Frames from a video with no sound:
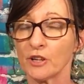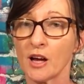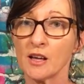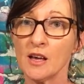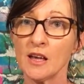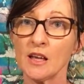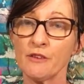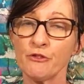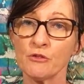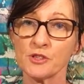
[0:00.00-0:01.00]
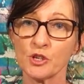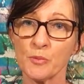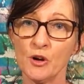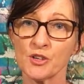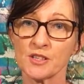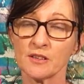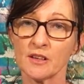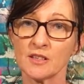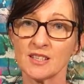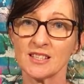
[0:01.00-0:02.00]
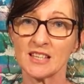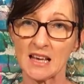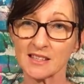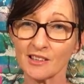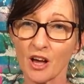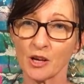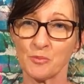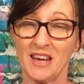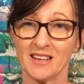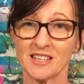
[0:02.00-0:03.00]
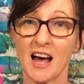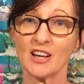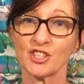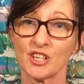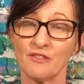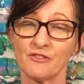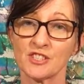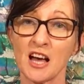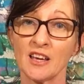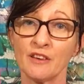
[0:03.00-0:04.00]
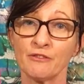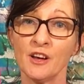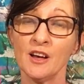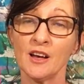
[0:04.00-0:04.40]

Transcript: Like if you're a sort of person that doesn't like being touched, if